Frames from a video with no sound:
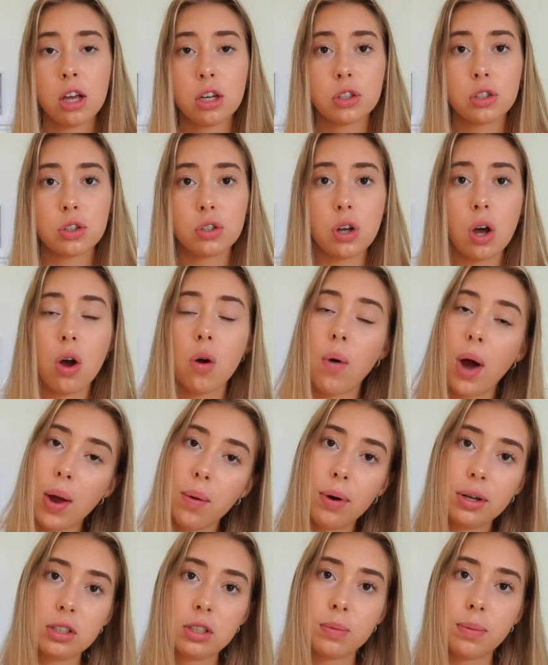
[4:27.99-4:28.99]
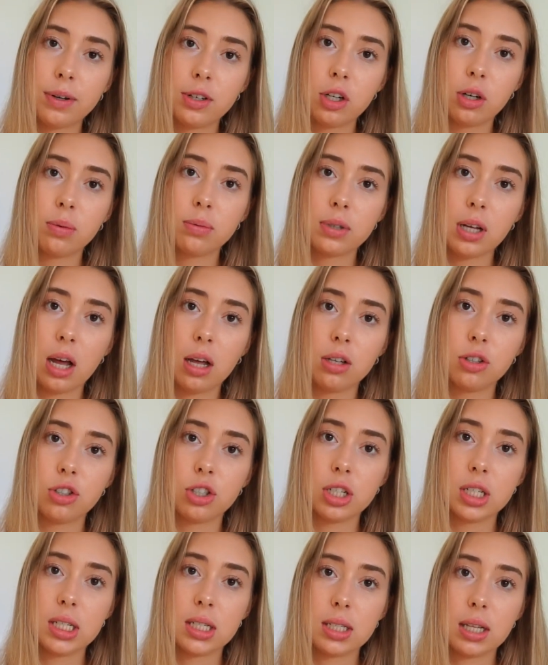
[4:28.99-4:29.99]
So I went to my
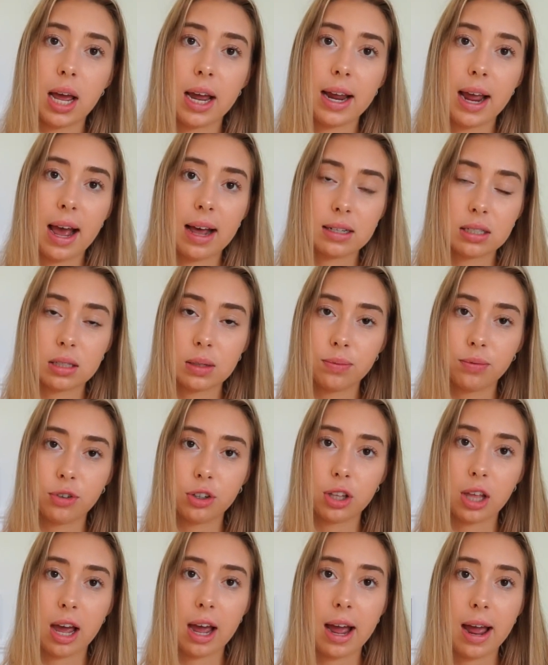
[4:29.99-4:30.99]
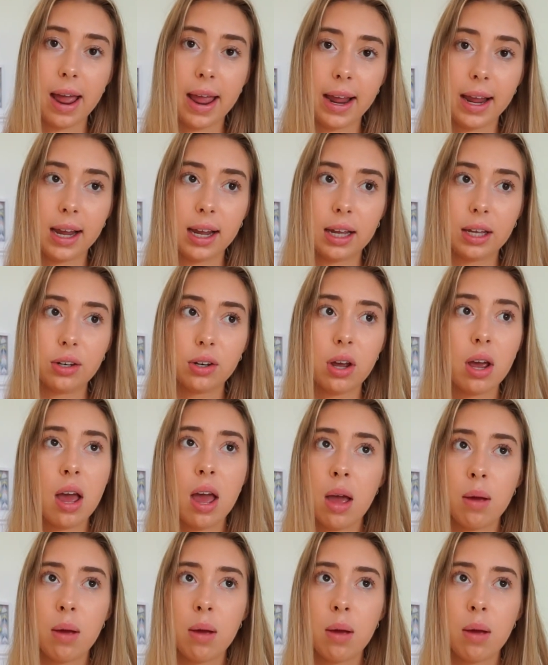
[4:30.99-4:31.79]
dermatologist, I asked them for that, and